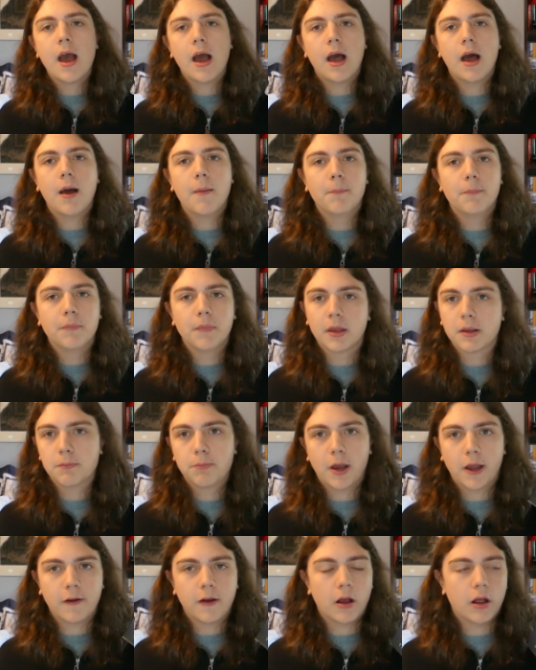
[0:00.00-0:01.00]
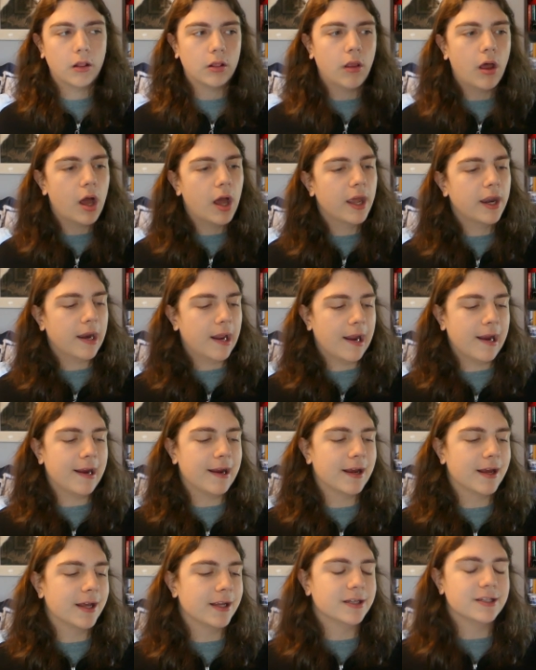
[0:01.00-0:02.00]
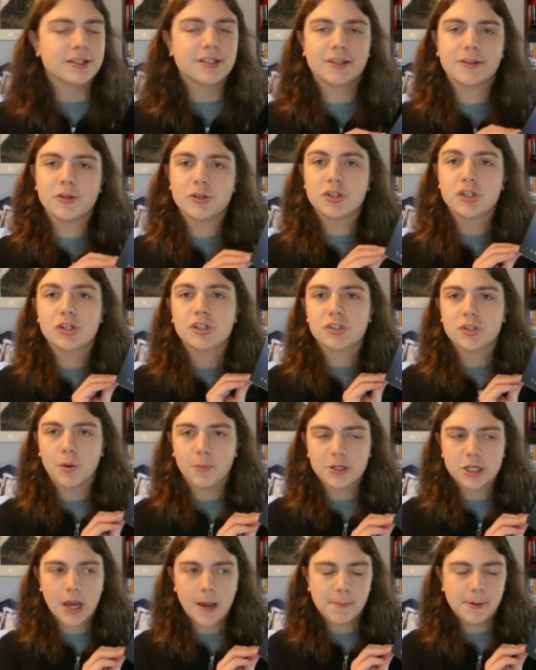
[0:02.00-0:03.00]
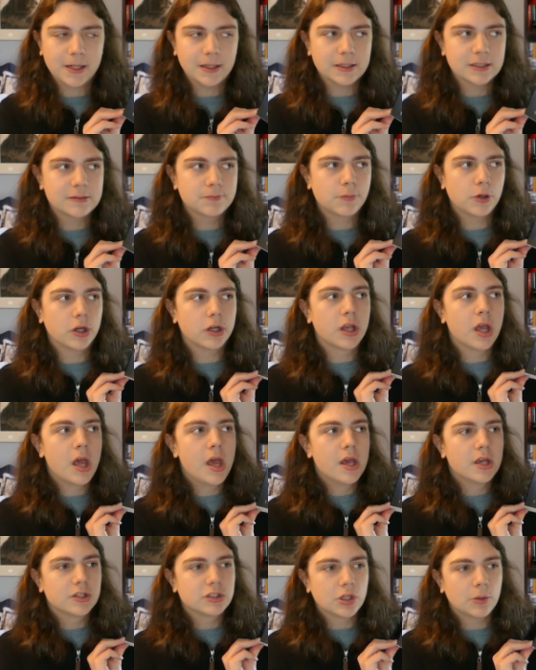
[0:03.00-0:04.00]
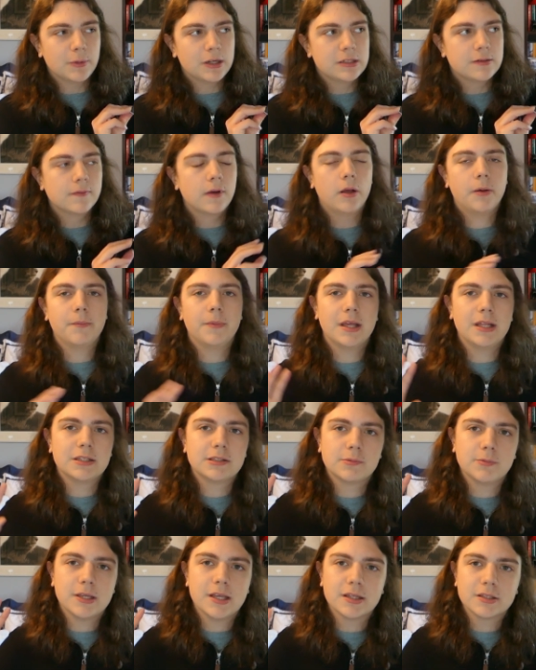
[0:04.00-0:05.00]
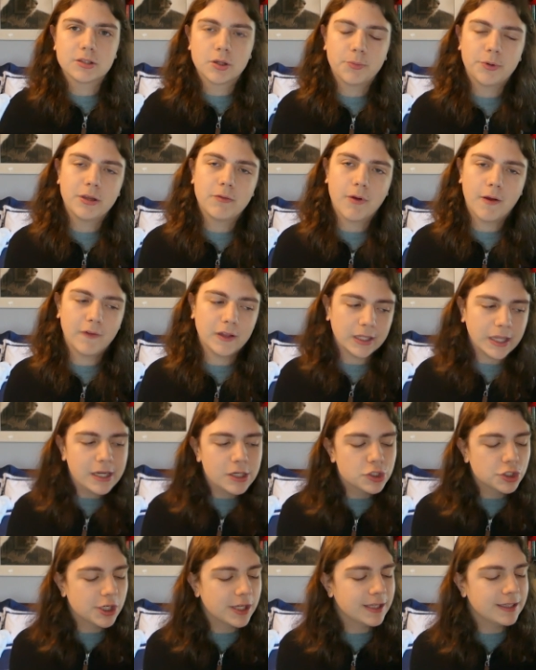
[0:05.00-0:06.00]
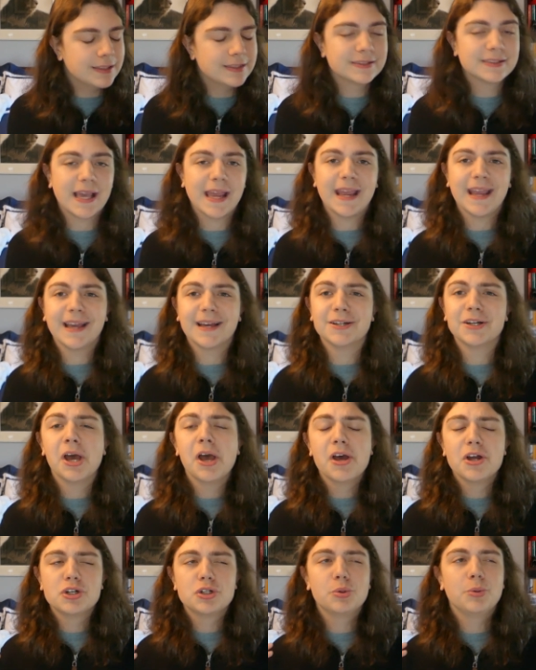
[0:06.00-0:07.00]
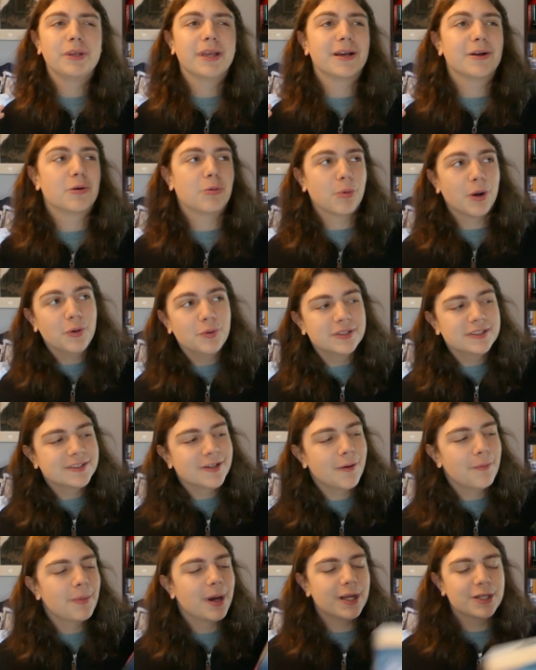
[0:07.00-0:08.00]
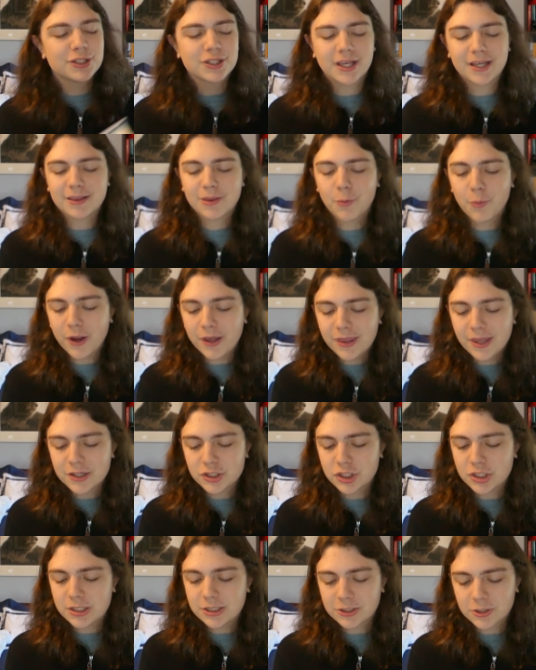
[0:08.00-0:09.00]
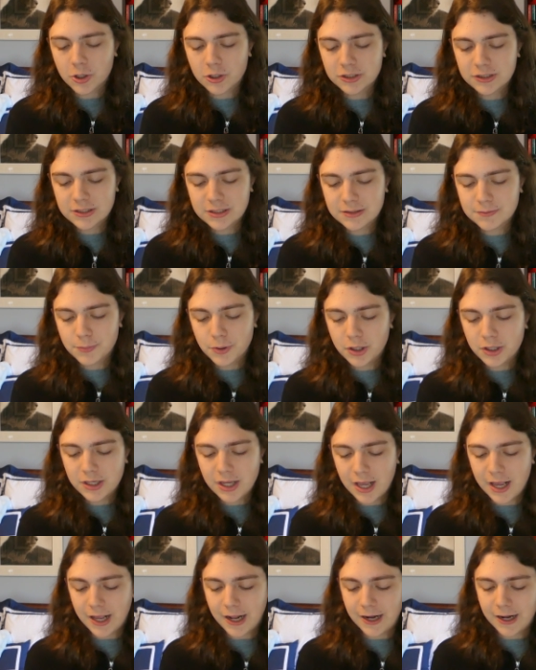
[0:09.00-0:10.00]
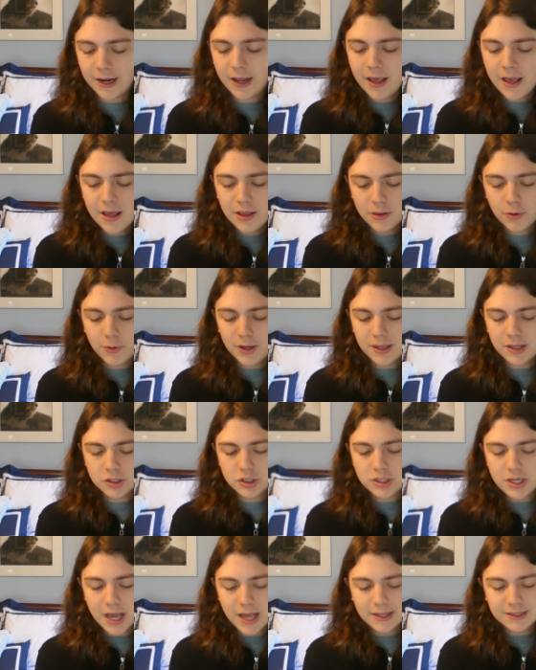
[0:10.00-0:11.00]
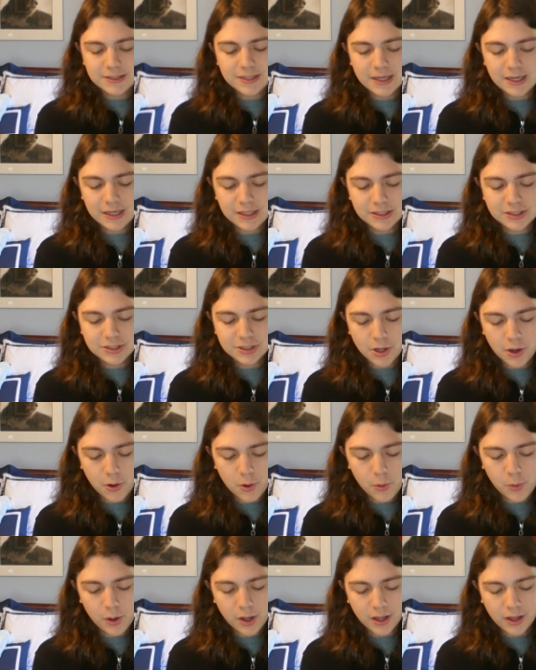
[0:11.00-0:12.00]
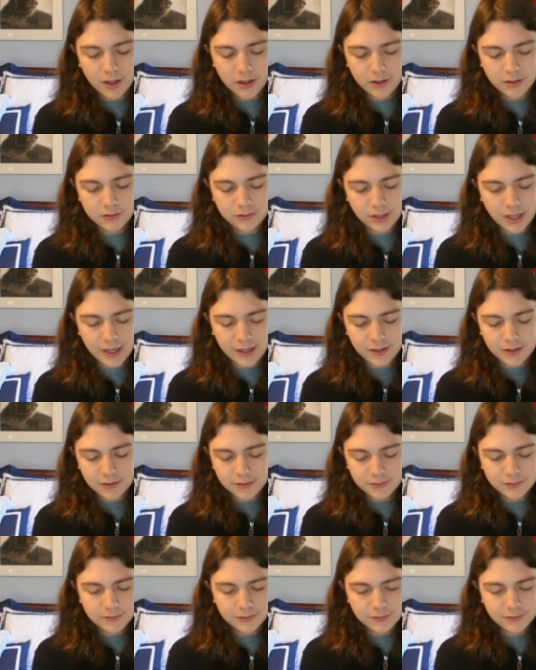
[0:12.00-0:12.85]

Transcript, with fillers: um, like, by a lot, and there's just so much happening in this book. So many developments. We get so many revelations, and Julia grows so much. Like, the way that she starts this book and the way that she ends it is so, like,